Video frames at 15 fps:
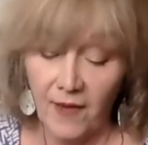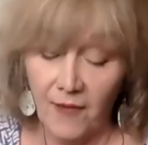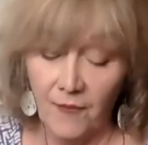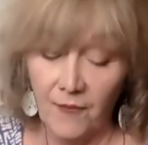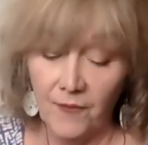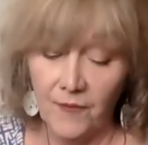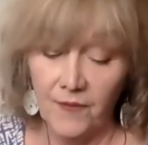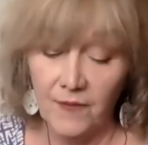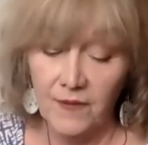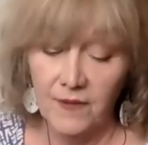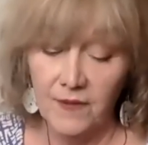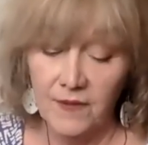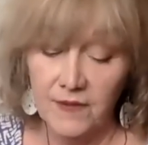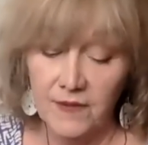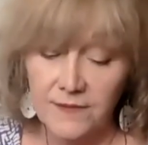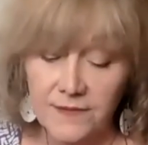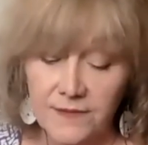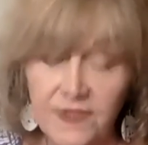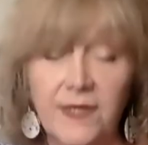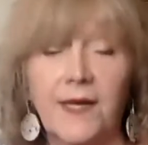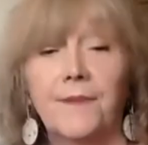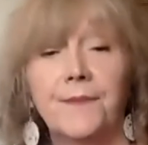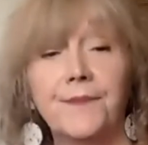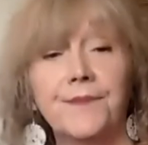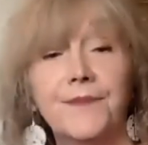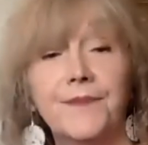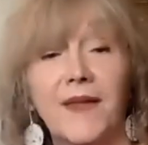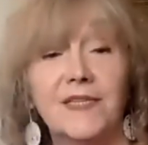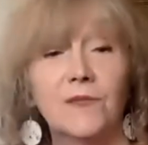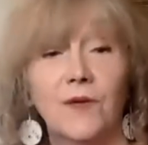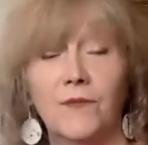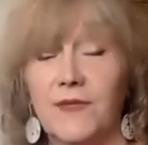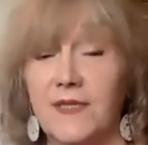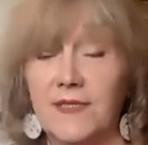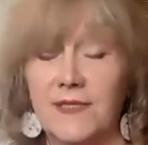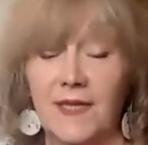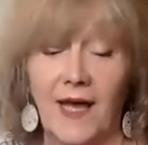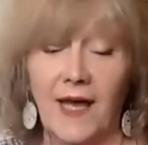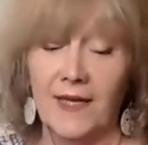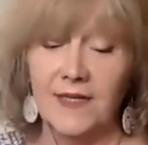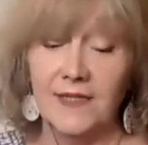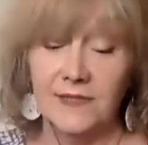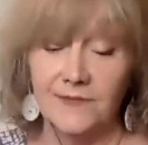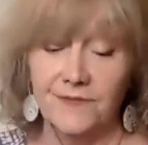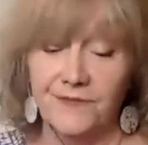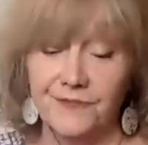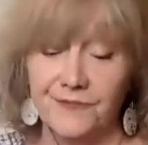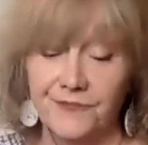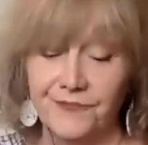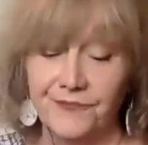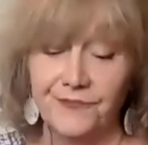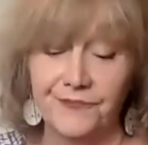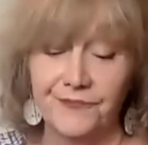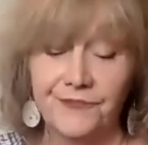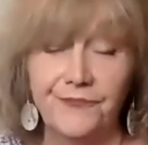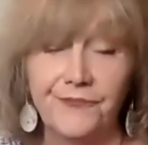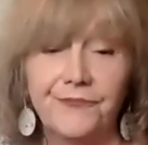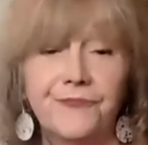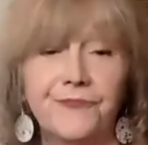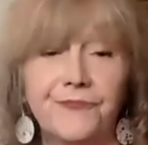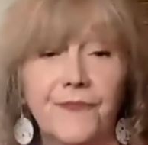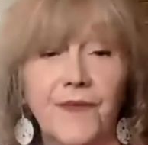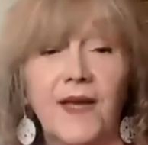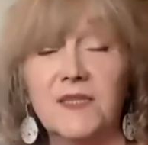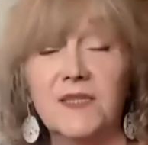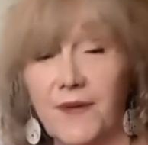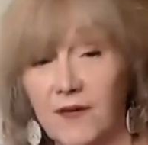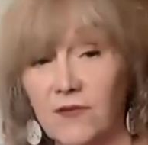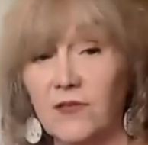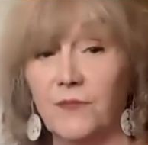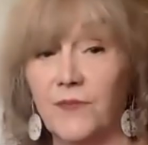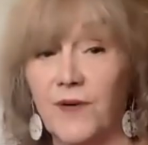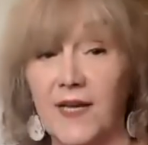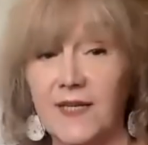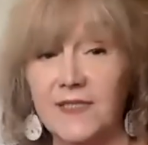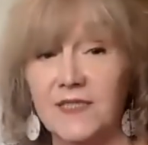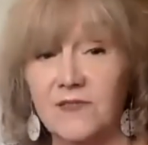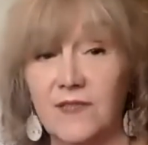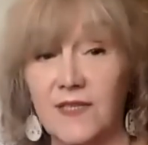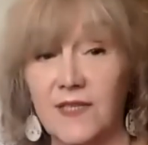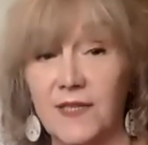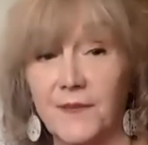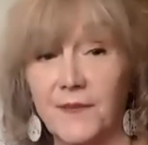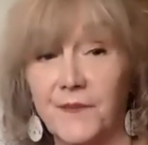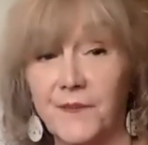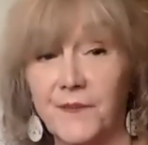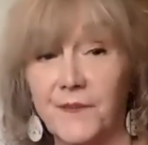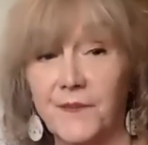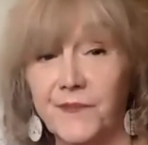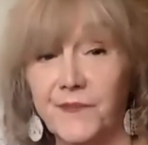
So yeah, that's what we did. And it's about good practice, really.